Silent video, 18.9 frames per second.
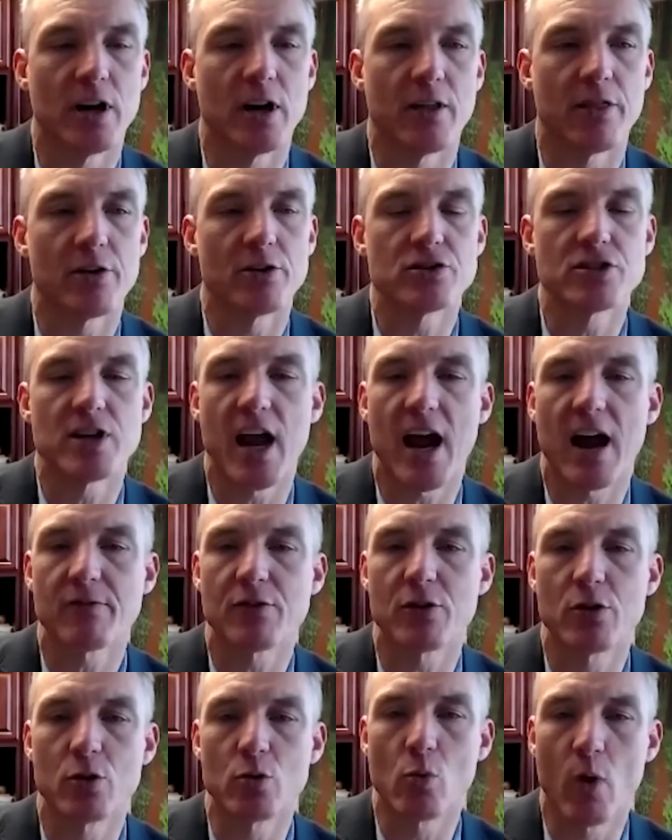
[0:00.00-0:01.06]
Thursday
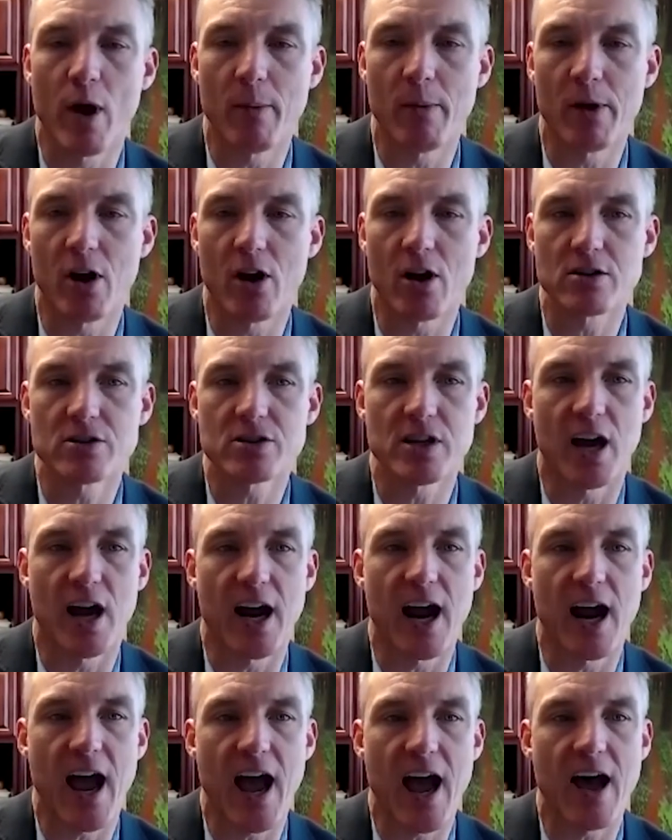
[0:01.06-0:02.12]
afternoon webinars.
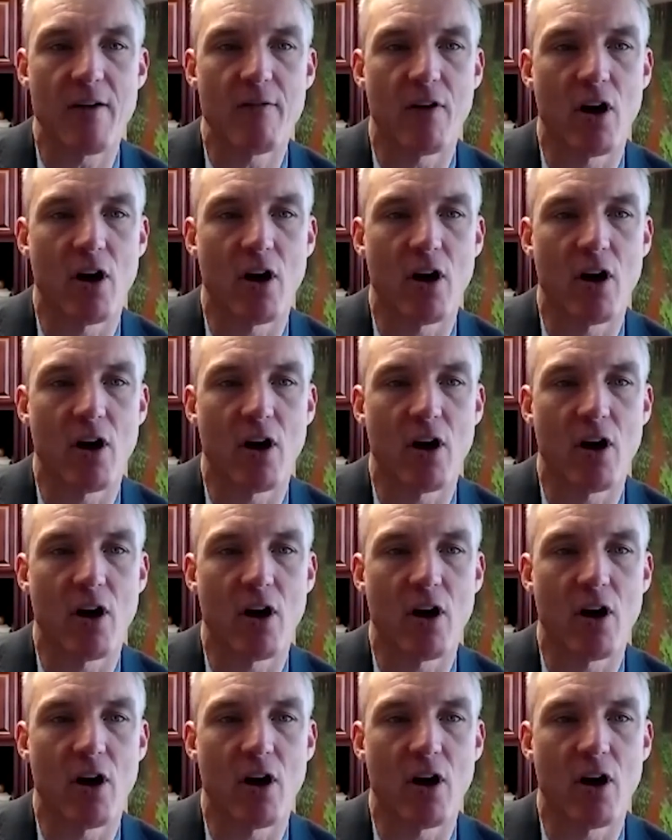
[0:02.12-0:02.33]
I have